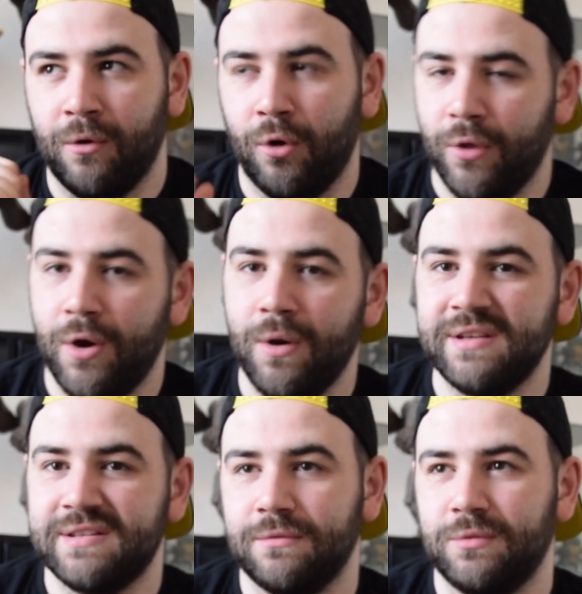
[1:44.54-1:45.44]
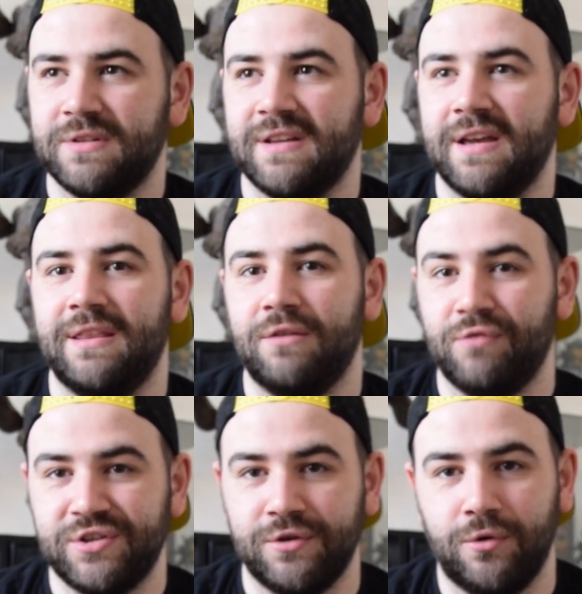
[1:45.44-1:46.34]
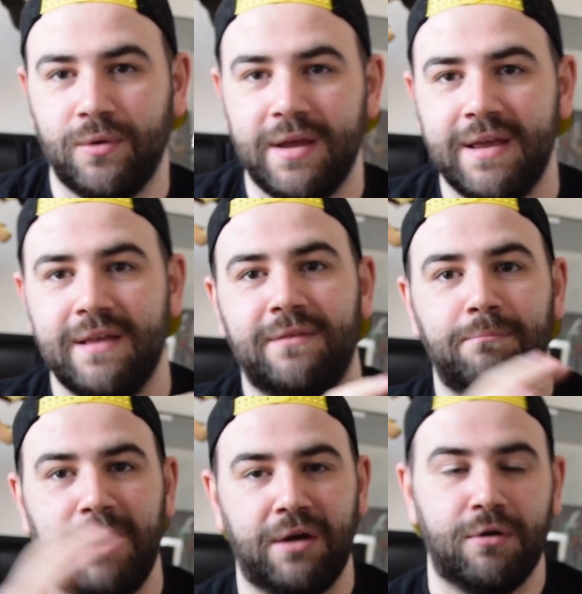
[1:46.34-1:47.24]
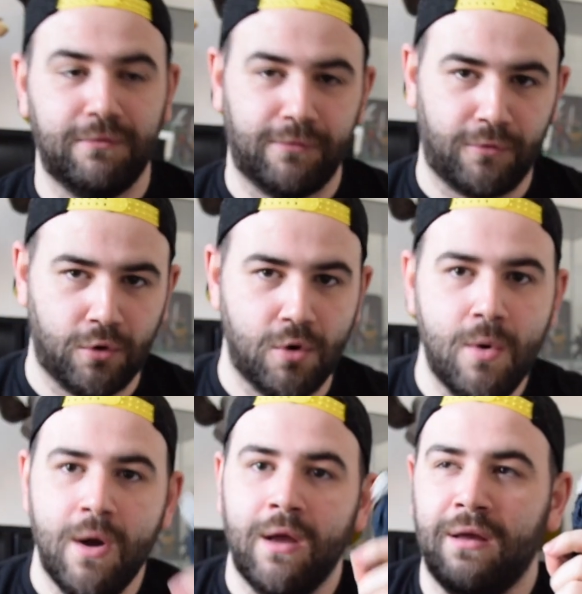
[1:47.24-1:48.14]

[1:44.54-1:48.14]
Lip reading: Although I would say the original is better overall,